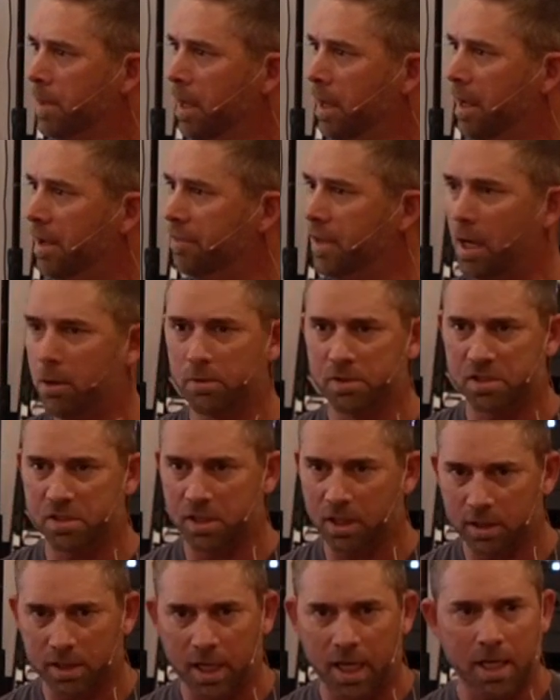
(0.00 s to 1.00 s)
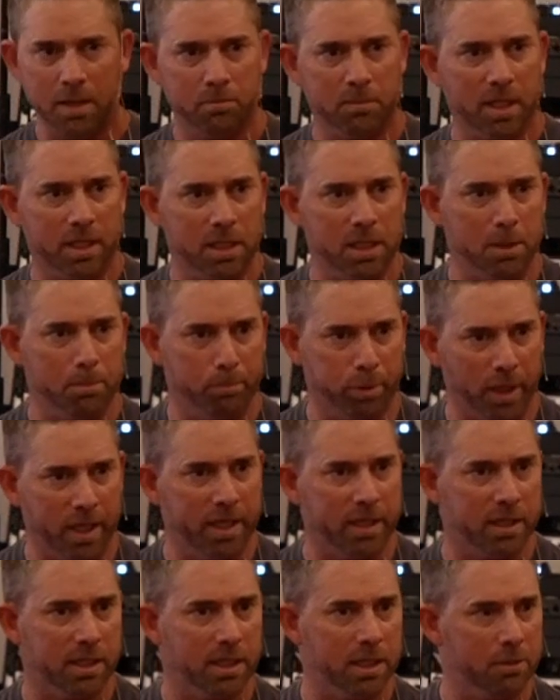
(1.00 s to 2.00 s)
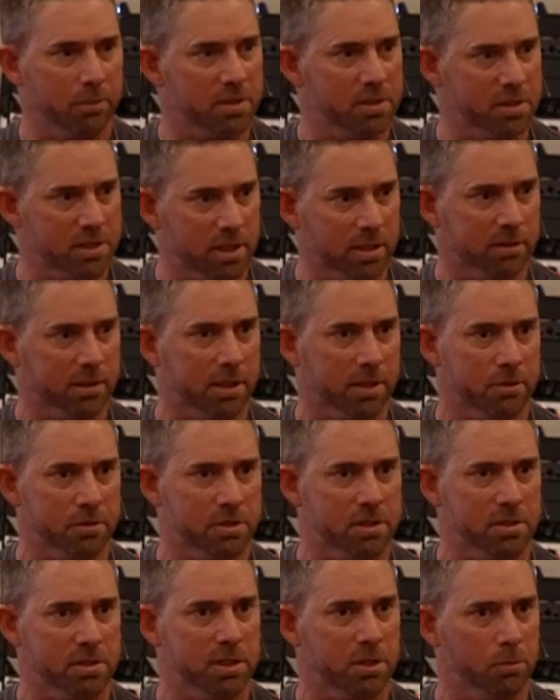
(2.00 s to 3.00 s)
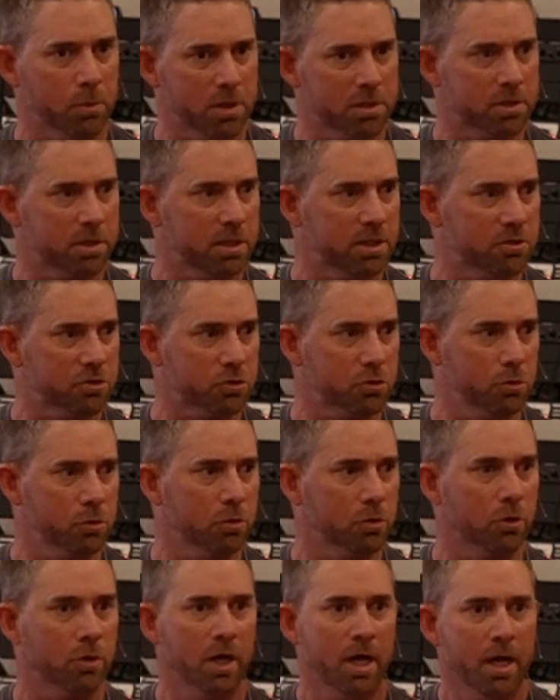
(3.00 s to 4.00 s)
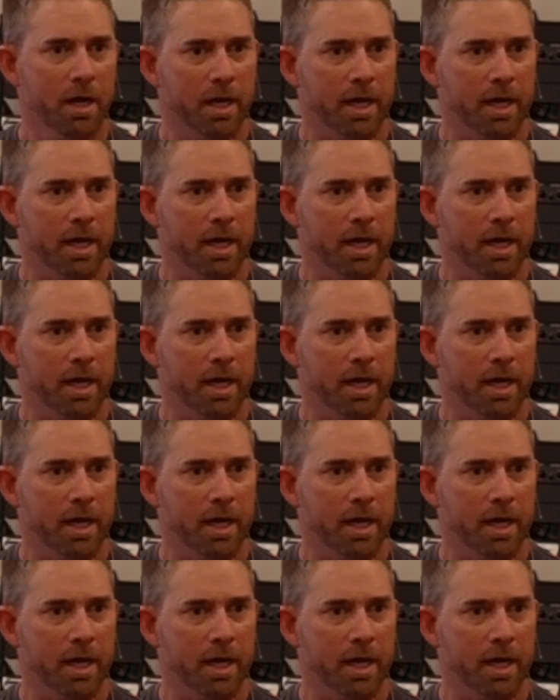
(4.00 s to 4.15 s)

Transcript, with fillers: And that was the game that he played, and he would sit there since he wasn't in school,